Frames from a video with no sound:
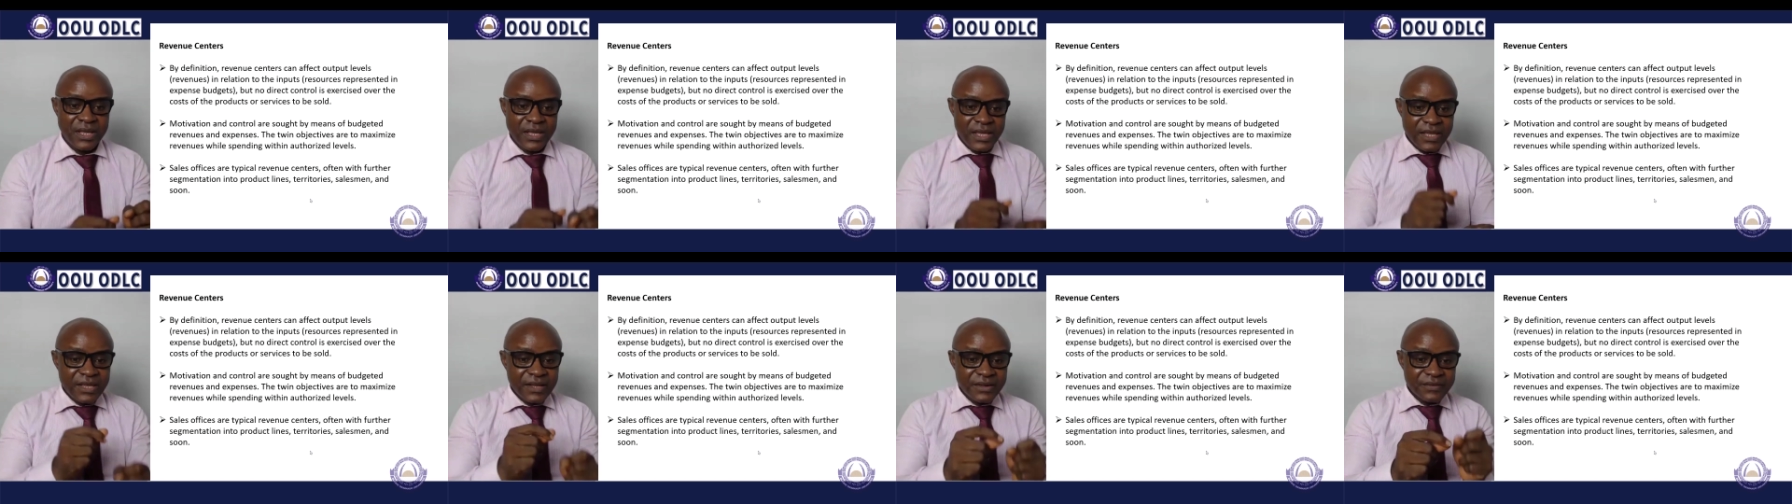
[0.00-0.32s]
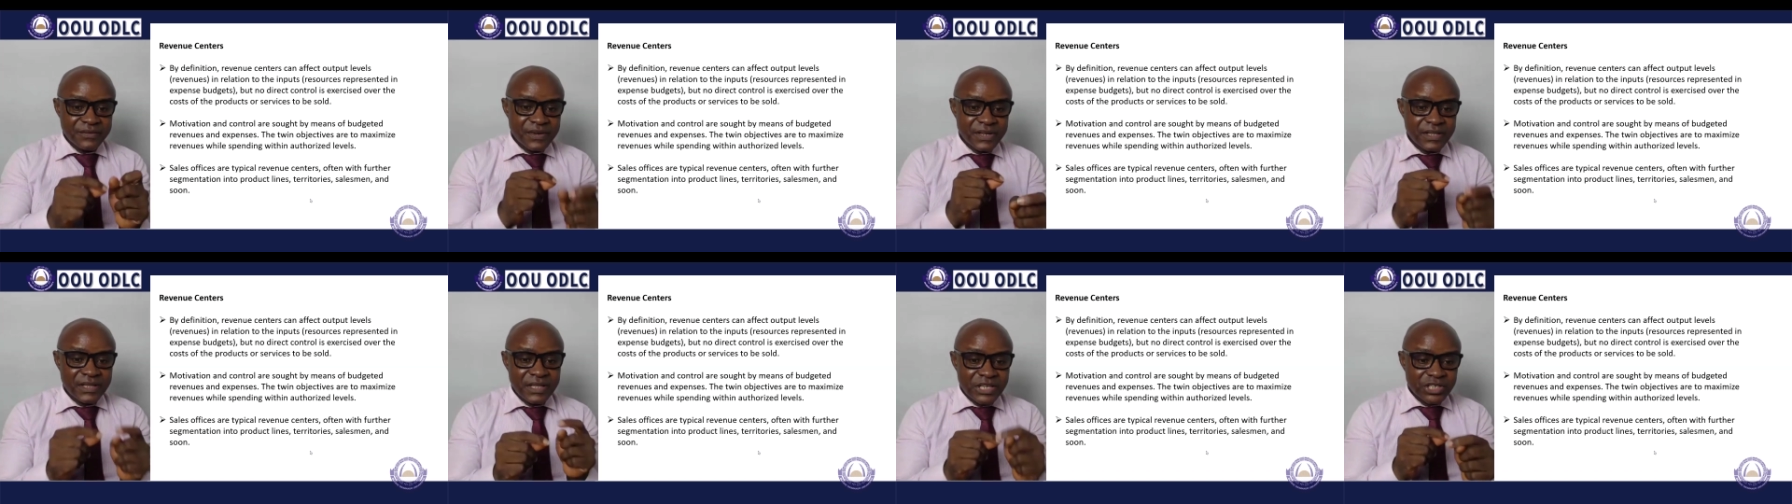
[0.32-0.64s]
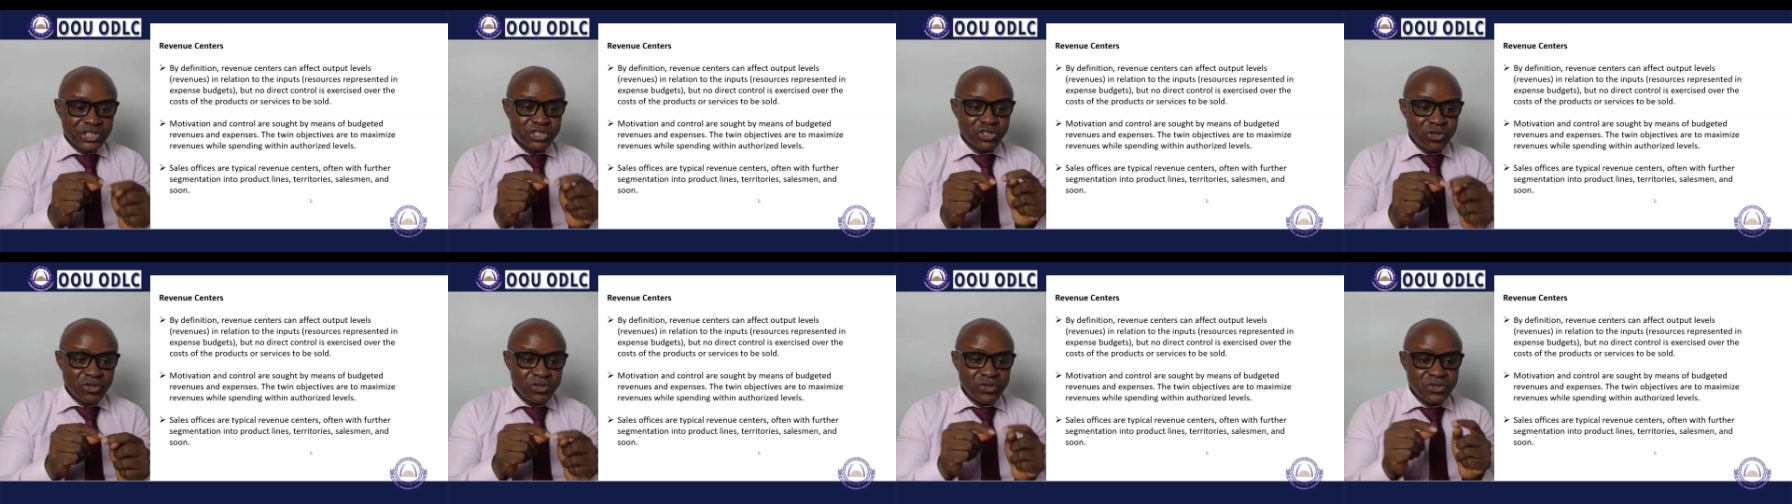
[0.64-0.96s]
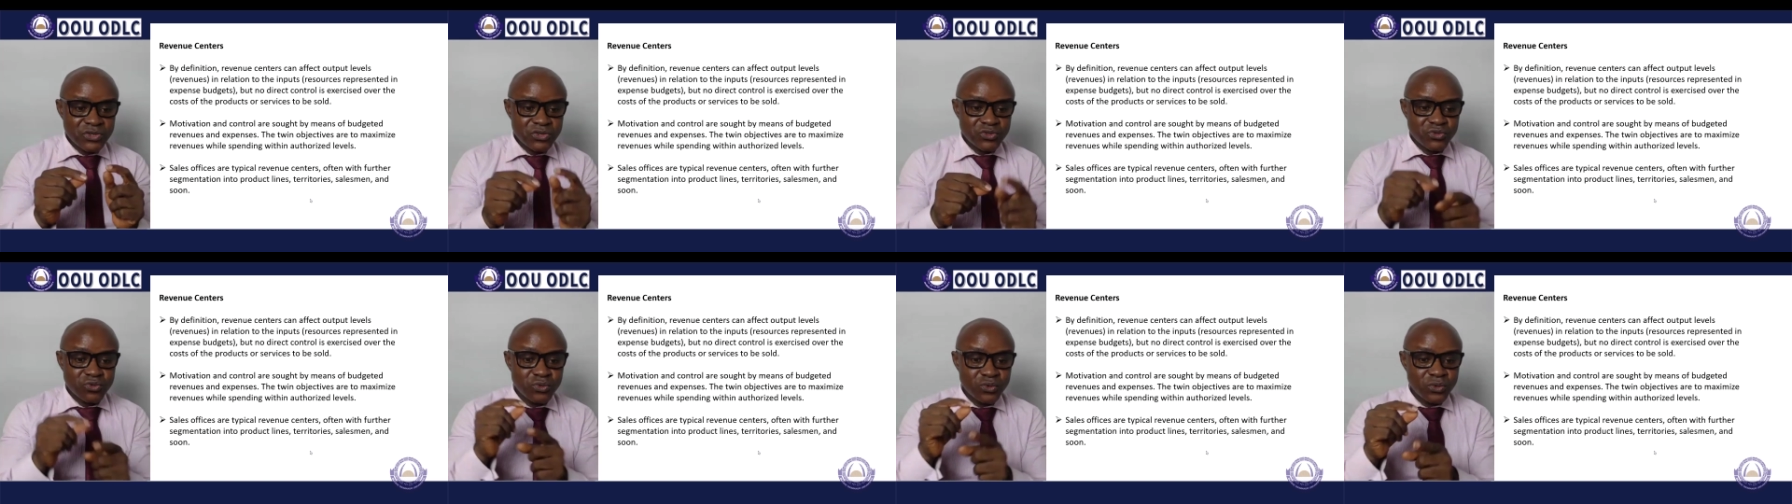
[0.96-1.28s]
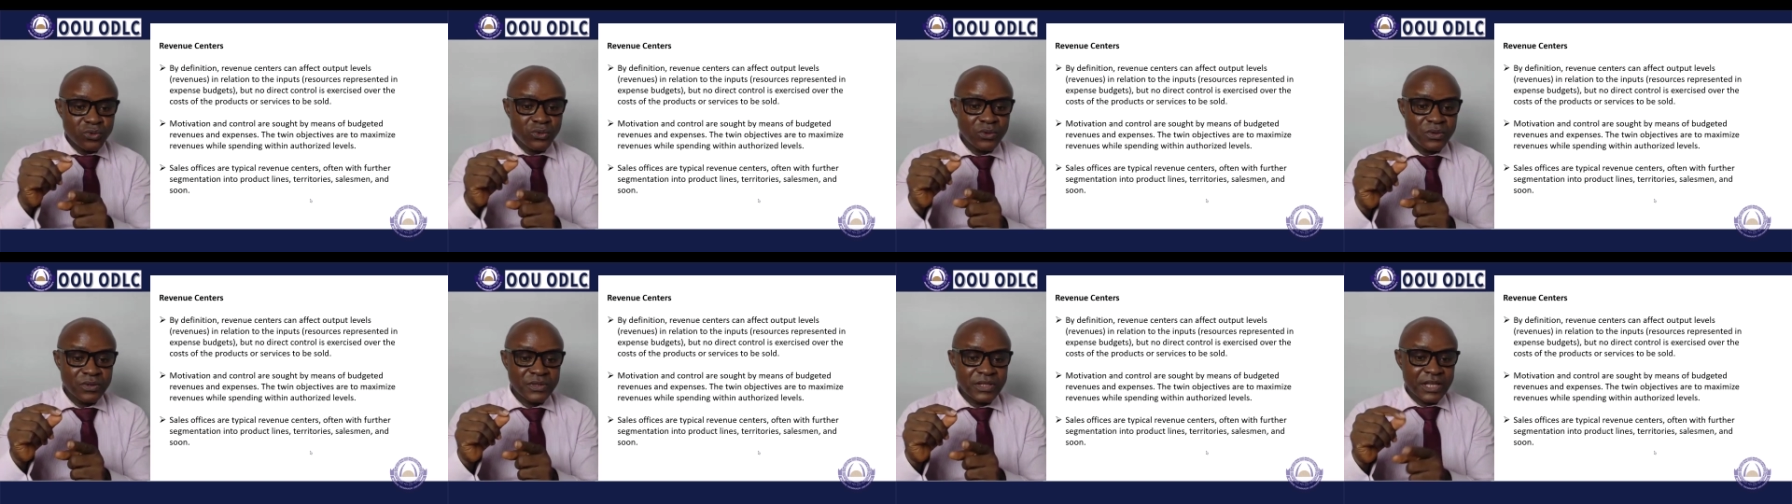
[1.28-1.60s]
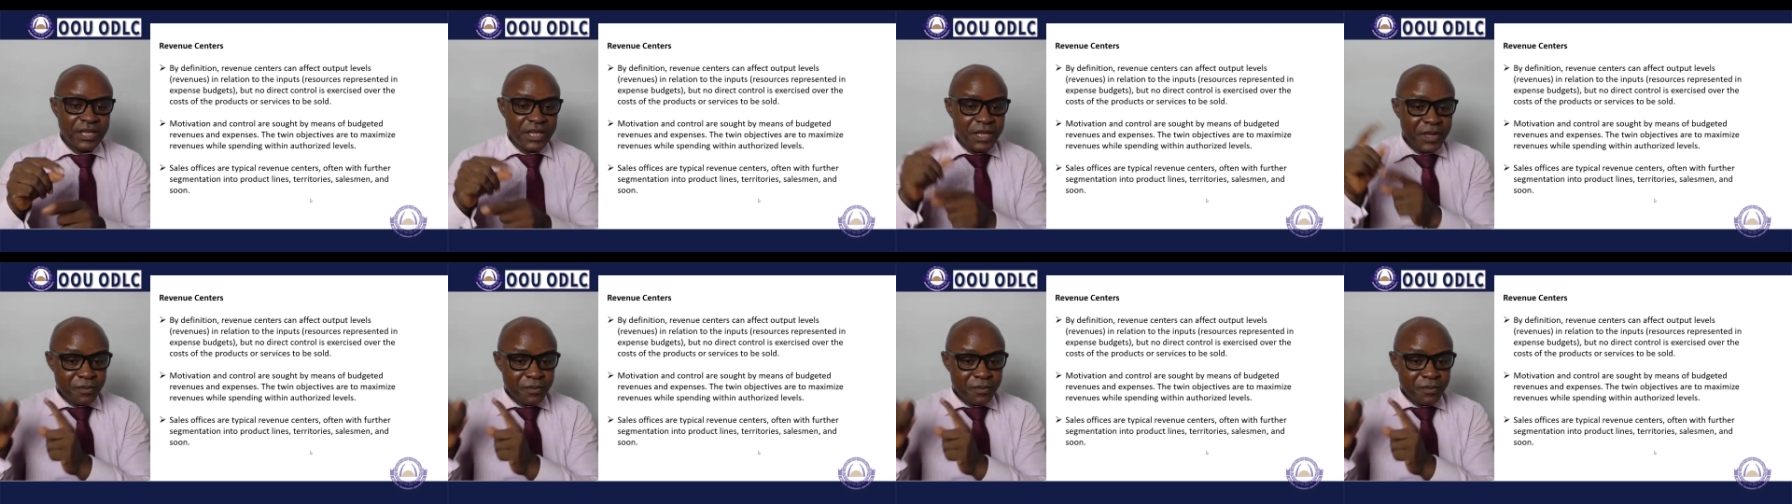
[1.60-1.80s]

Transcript: in relation to the